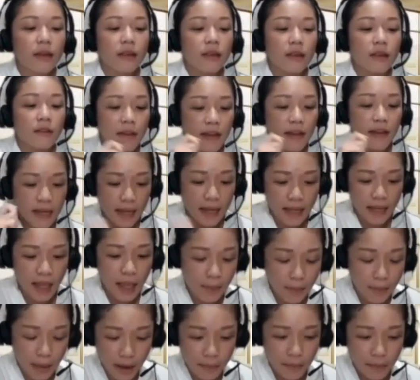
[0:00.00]
the fact that it
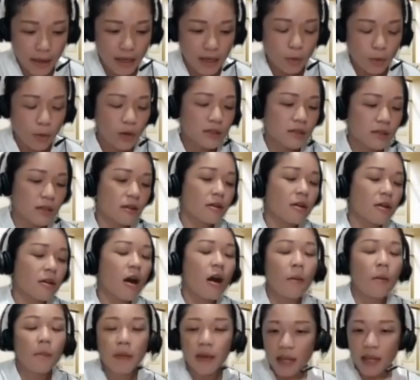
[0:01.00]
came up and it was a
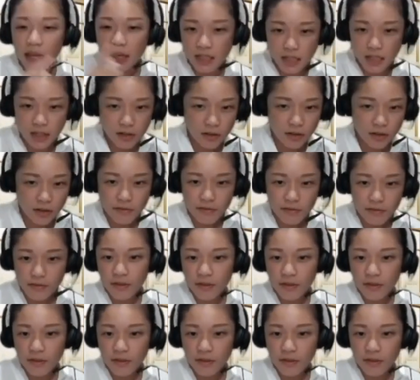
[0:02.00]
combination of